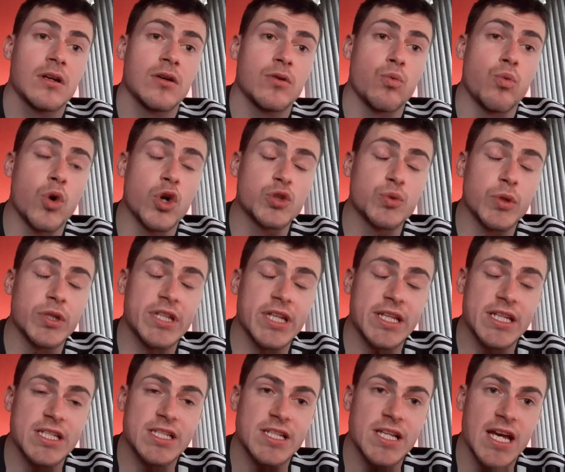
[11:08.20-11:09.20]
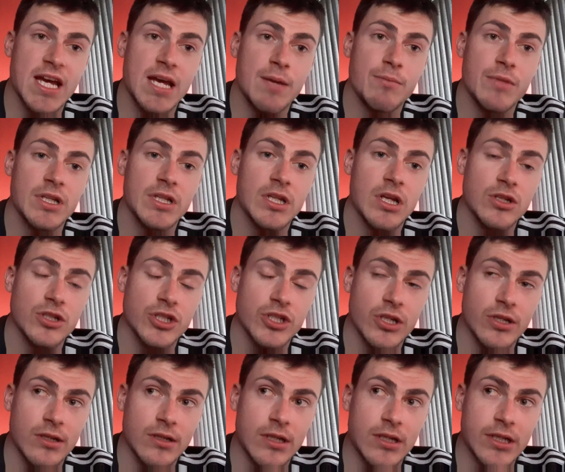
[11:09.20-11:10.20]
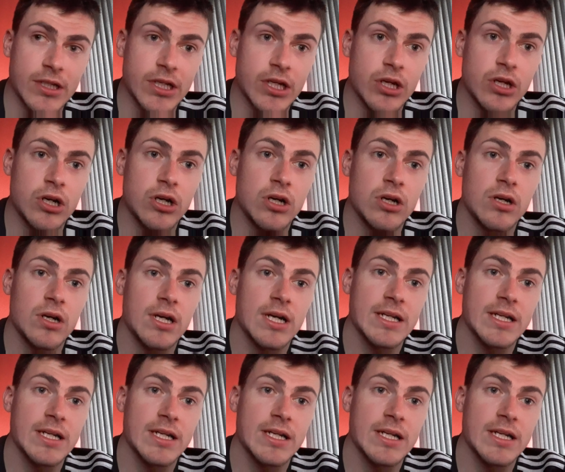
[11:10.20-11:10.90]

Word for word: Woodward did a statement not so long ago,